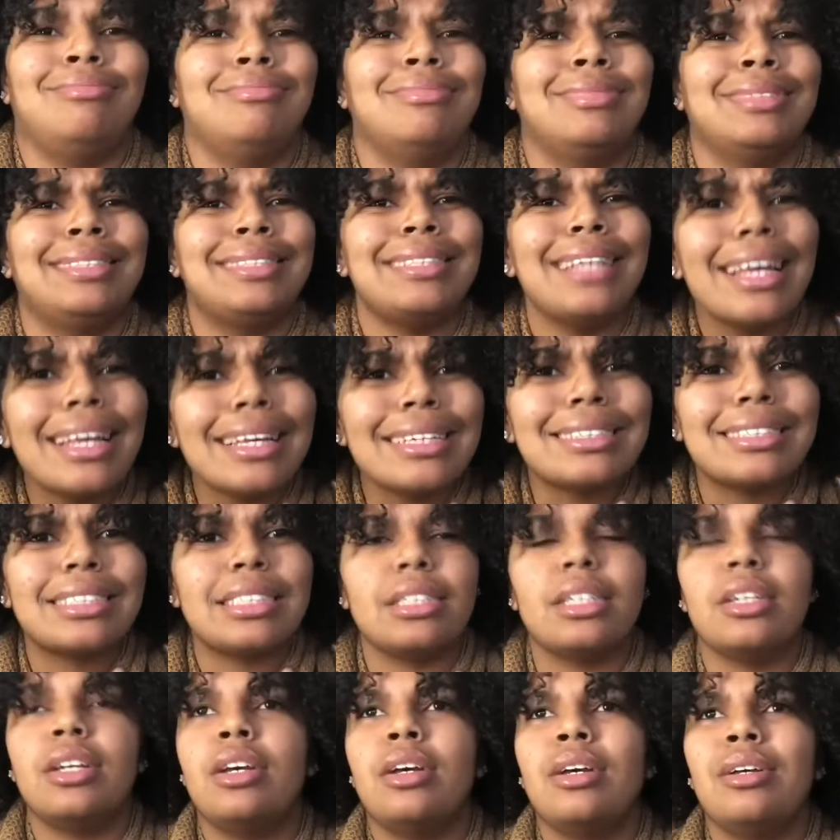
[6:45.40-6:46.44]
Sis,
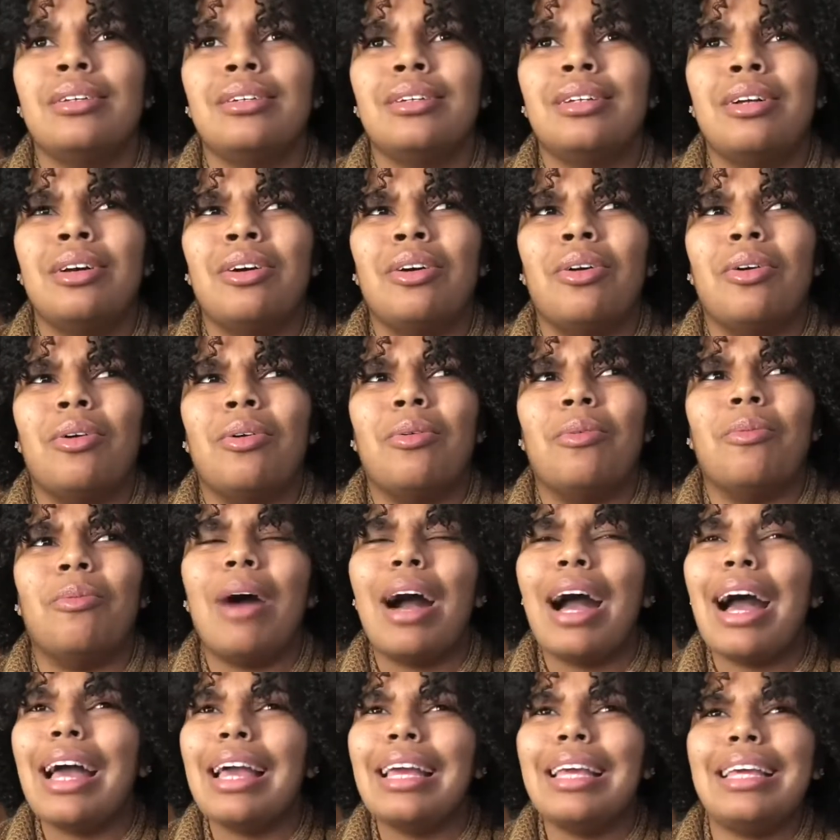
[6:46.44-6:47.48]

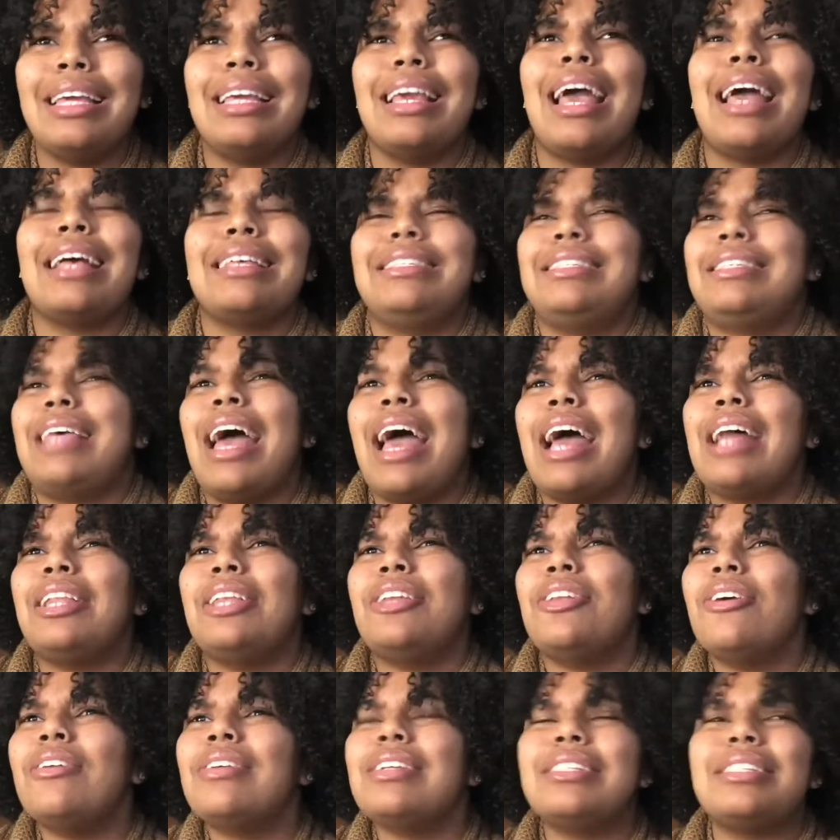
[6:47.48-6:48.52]
why he had the
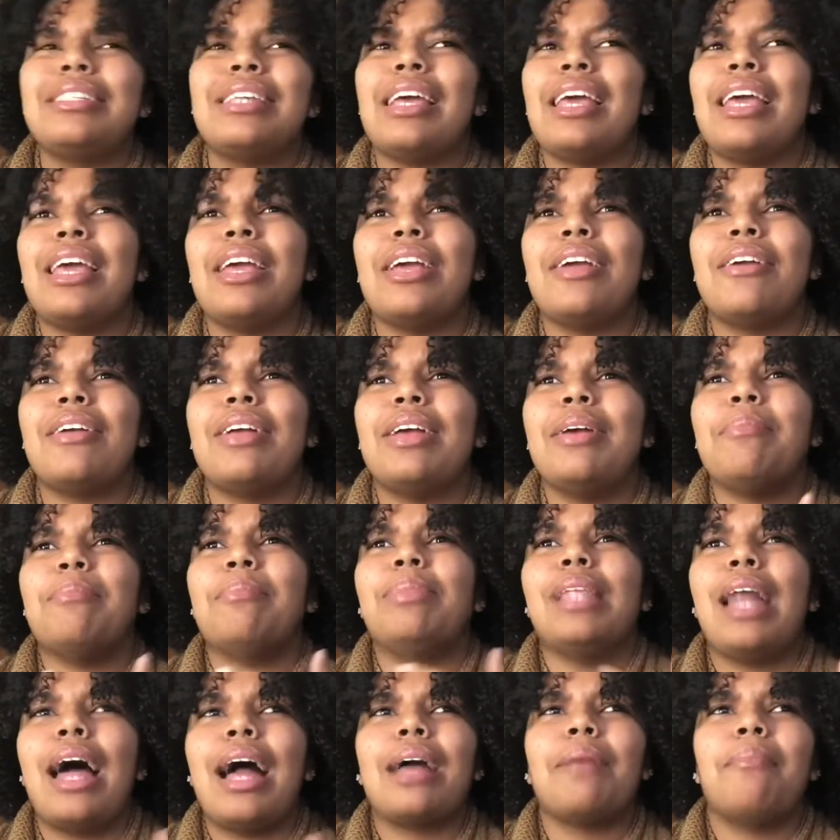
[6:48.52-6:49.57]
nerve to sit here and
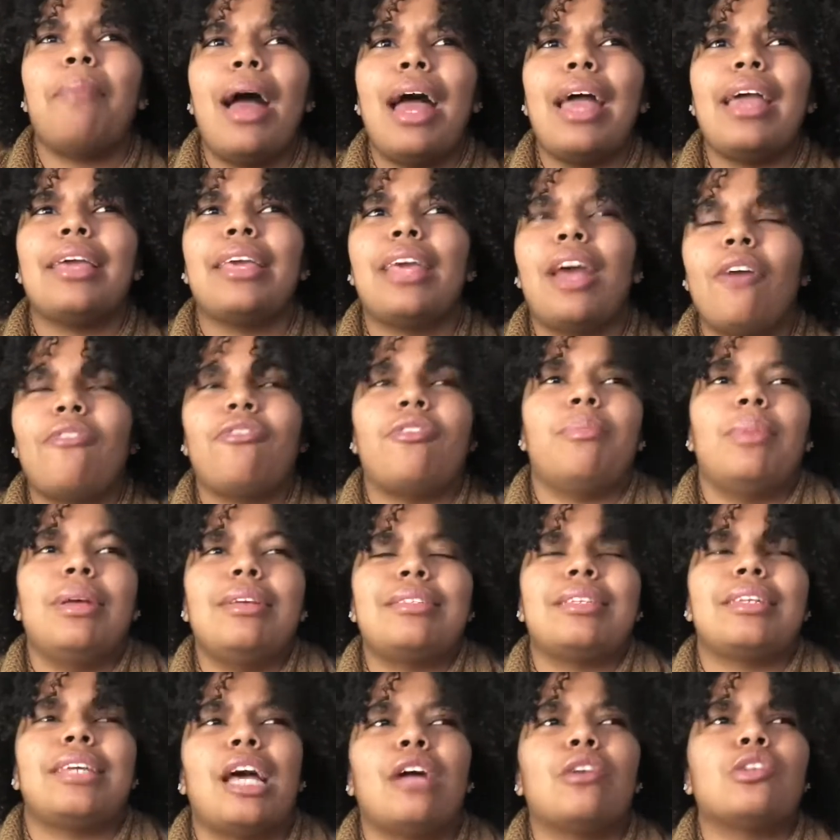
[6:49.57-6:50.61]
block my account from
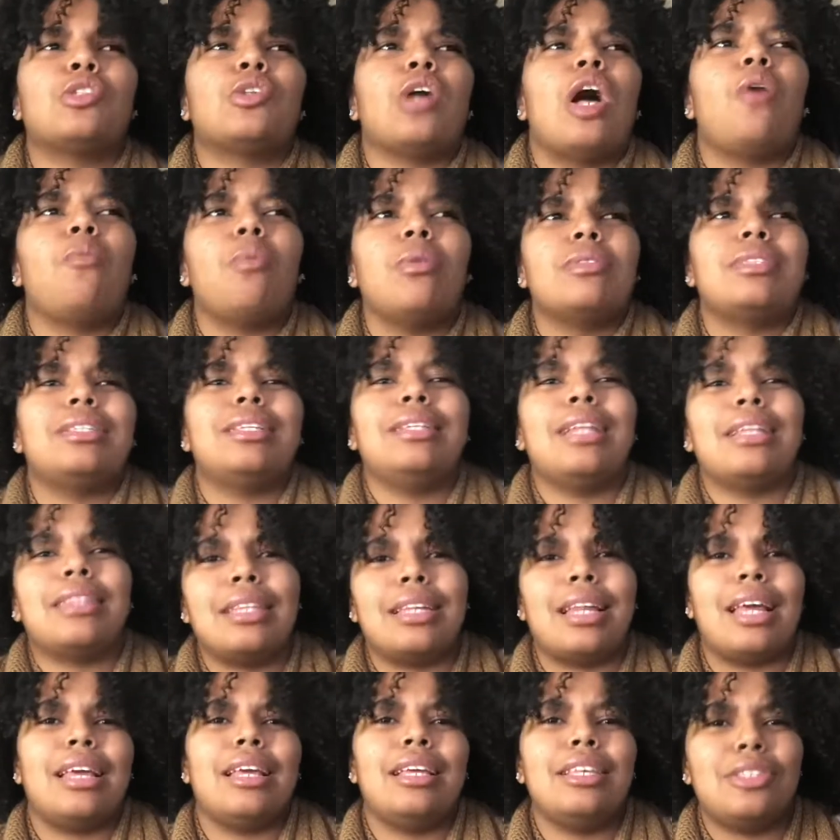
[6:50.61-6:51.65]
his account so I won't see
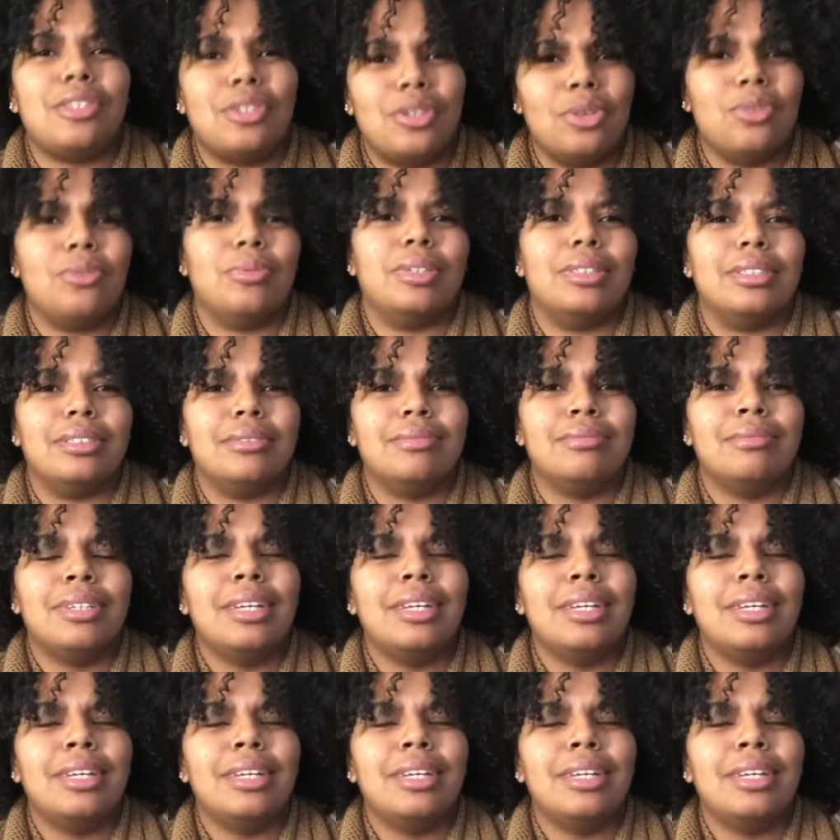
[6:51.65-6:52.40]
nothing that he's doing?